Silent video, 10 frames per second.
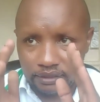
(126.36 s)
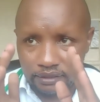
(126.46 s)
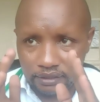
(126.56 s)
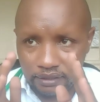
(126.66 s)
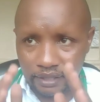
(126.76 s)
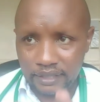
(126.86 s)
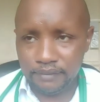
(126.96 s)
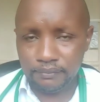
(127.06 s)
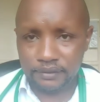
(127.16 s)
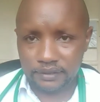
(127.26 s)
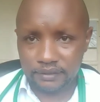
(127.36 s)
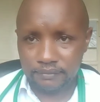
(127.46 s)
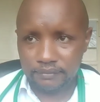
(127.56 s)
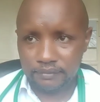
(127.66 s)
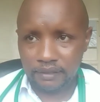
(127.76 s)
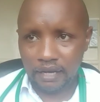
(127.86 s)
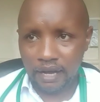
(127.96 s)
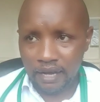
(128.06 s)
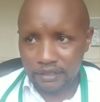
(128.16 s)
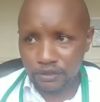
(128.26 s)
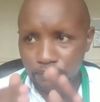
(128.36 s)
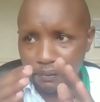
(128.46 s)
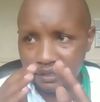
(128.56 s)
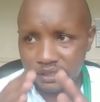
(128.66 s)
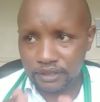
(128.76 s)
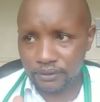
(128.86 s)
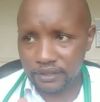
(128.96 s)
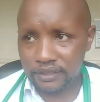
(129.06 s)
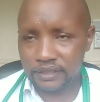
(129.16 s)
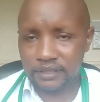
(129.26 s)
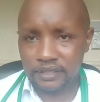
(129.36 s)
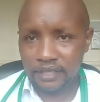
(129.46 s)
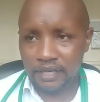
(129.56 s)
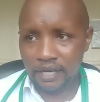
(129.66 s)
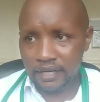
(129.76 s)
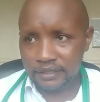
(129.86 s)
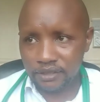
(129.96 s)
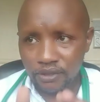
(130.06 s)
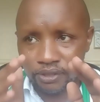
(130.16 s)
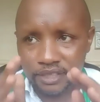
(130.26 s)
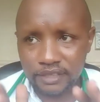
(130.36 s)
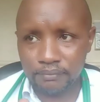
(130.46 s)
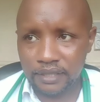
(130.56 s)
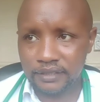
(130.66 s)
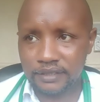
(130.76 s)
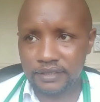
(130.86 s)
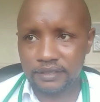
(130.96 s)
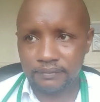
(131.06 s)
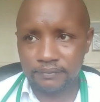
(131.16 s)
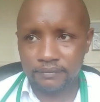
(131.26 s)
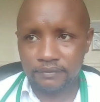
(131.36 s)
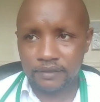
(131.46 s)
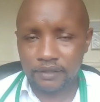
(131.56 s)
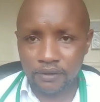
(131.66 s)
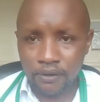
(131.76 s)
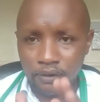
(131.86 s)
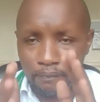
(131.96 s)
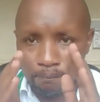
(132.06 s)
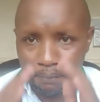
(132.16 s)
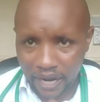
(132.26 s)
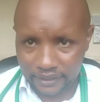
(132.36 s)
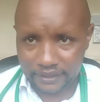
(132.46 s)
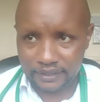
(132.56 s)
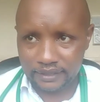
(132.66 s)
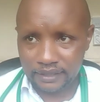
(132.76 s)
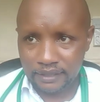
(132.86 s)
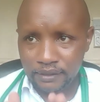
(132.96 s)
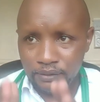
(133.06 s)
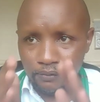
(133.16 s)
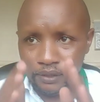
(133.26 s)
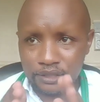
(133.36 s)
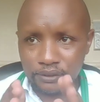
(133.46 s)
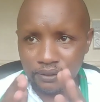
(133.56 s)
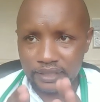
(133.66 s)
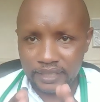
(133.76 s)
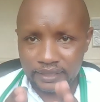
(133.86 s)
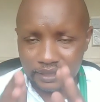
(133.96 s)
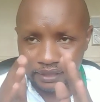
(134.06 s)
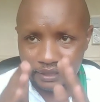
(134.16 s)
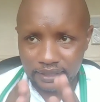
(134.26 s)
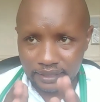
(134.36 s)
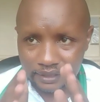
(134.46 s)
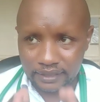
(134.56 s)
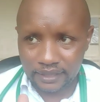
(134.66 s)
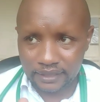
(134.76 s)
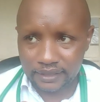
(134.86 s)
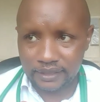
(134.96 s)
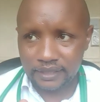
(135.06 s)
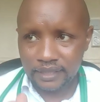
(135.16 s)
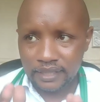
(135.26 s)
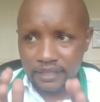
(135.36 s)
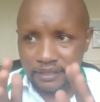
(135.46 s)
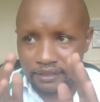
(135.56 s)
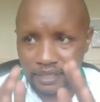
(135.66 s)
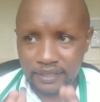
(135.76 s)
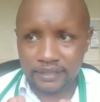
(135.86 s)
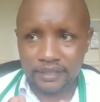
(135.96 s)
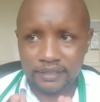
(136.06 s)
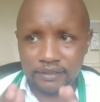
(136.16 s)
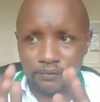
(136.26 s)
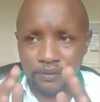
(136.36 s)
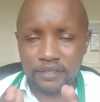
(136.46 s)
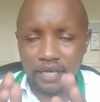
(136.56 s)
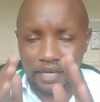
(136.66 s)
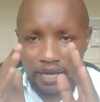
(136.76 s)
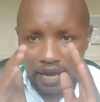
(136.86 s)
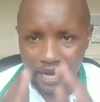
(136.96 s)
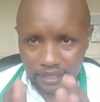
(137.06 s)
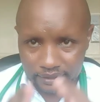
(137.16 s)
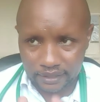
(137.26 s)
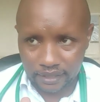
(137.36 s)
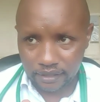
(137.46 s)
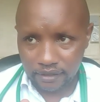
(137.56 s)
creams and suppositories and ointments, all pads which contain ingredients such as with hazel,